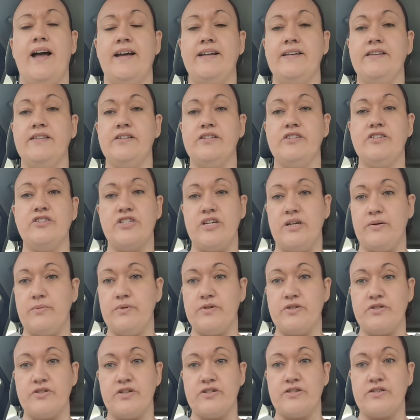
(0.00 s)
and she
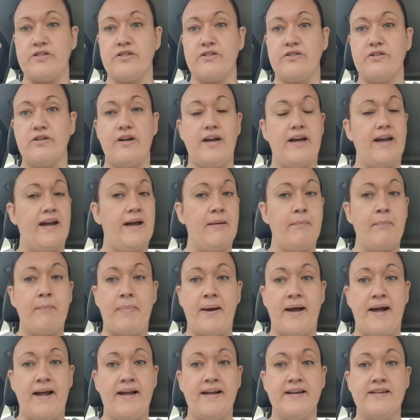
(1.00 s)
was just in
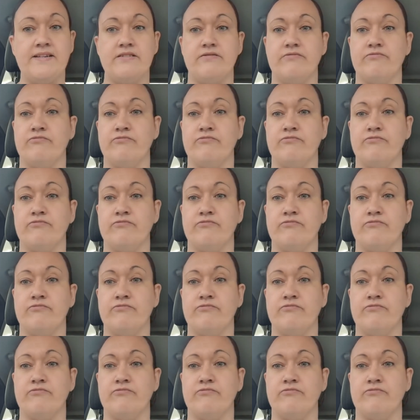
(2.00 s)
bed,